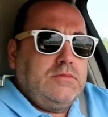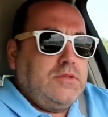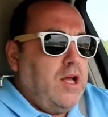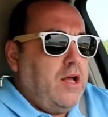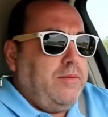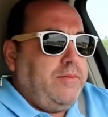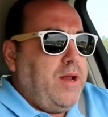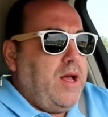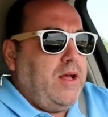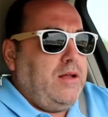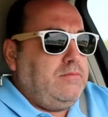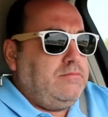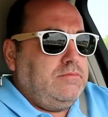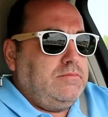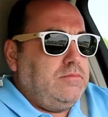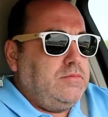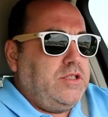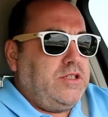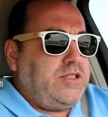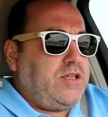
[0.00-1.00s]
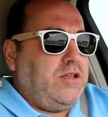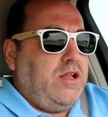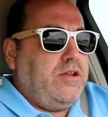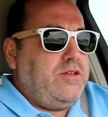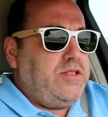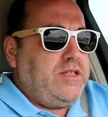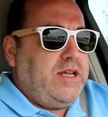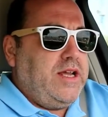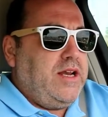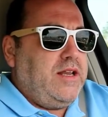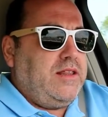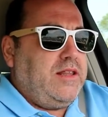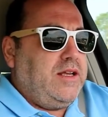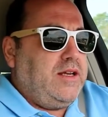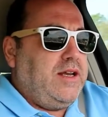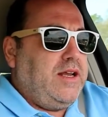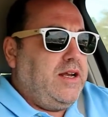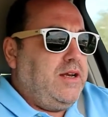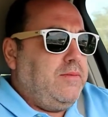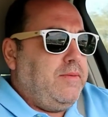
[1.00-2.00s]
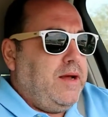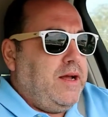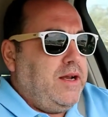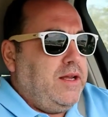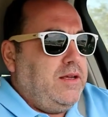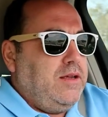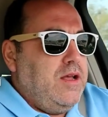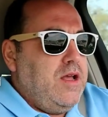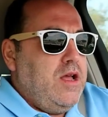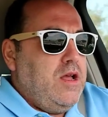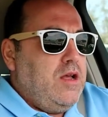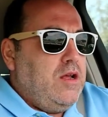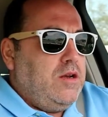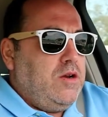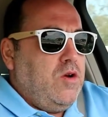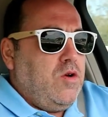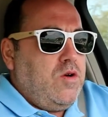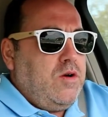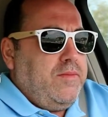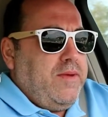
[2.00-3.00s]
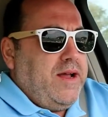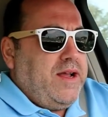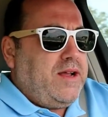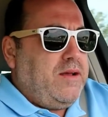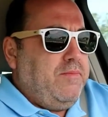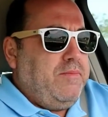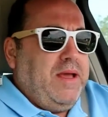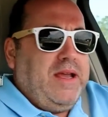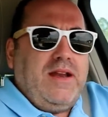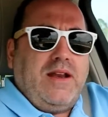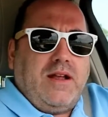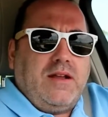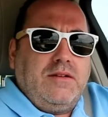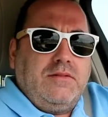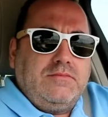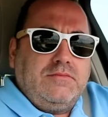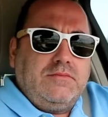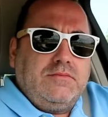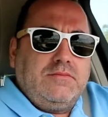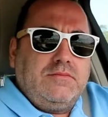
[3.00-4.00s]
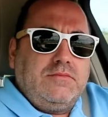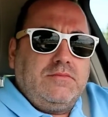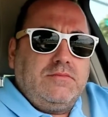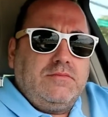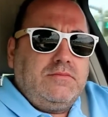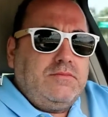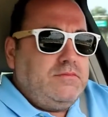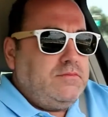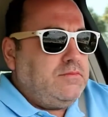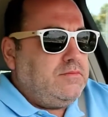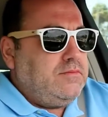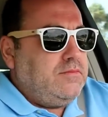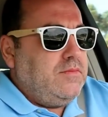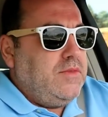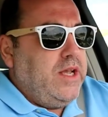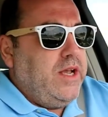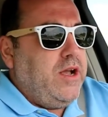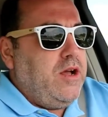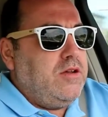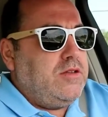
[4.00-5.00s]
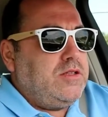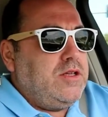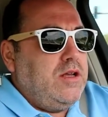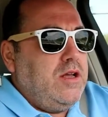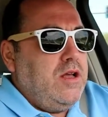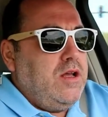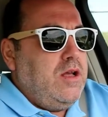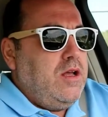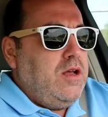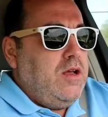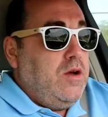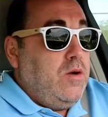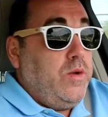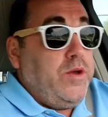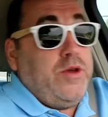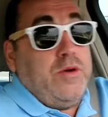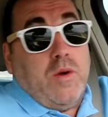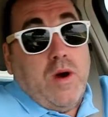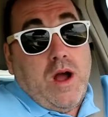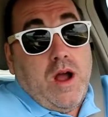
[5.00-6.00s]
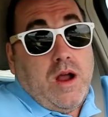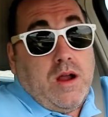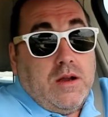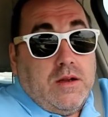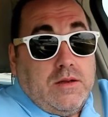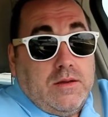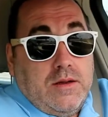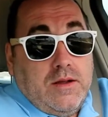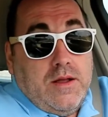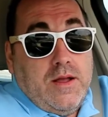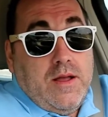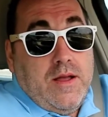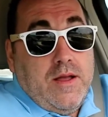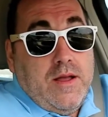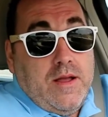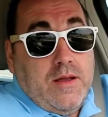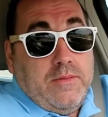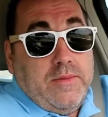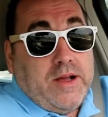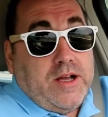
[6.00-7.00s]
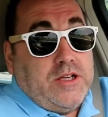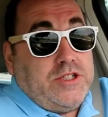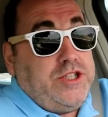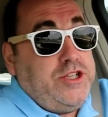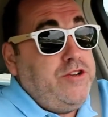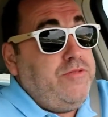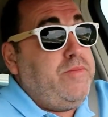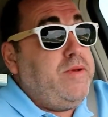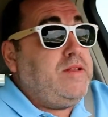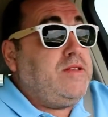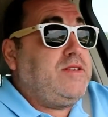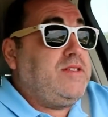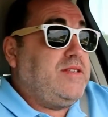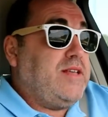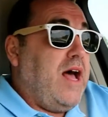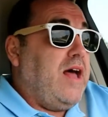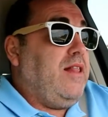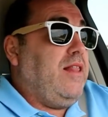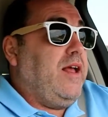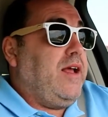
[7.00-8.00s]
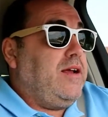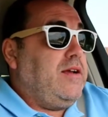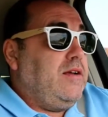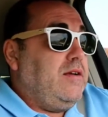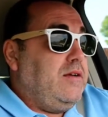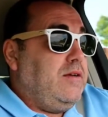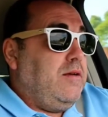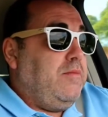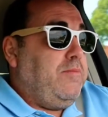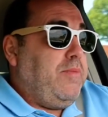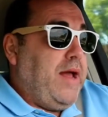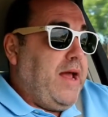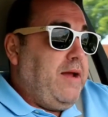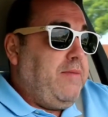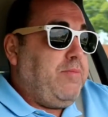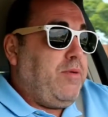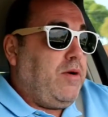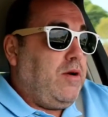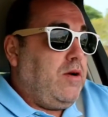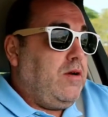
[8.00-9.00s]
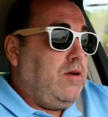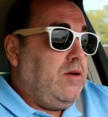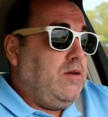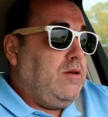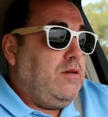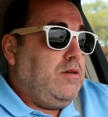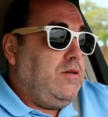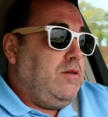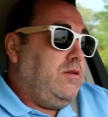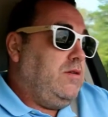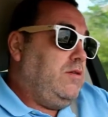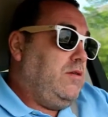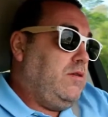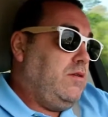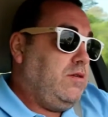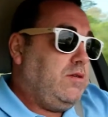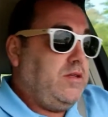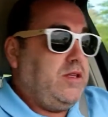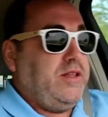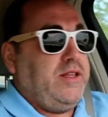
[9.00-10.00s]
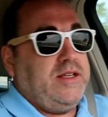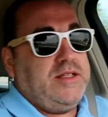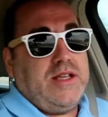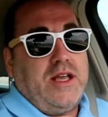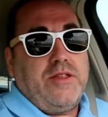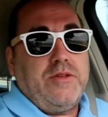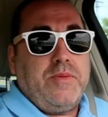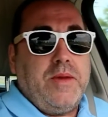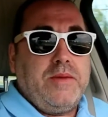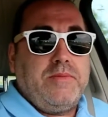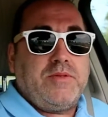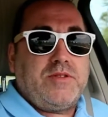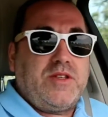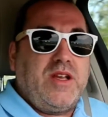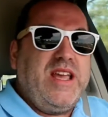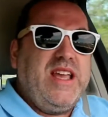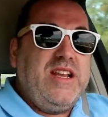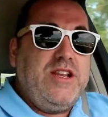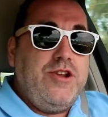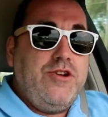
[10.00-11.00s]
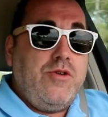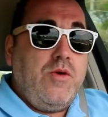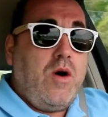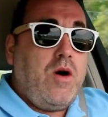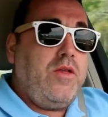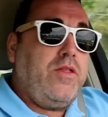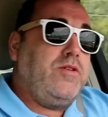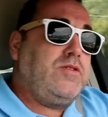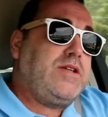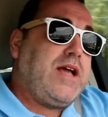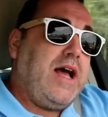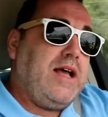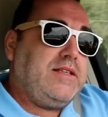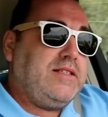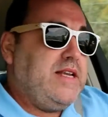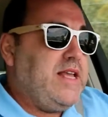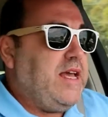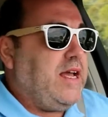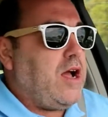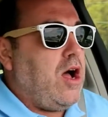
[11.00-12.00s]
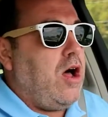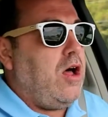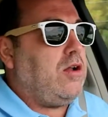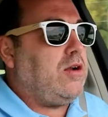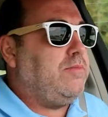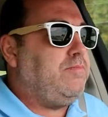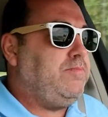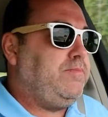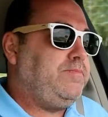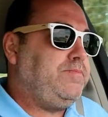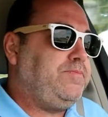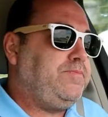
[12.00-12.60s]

I'm not disclosing anything to anybody, nor am I competing. He goes, Well, you are, because you've been selling paper to these other people. So he knew all those guys and he called them.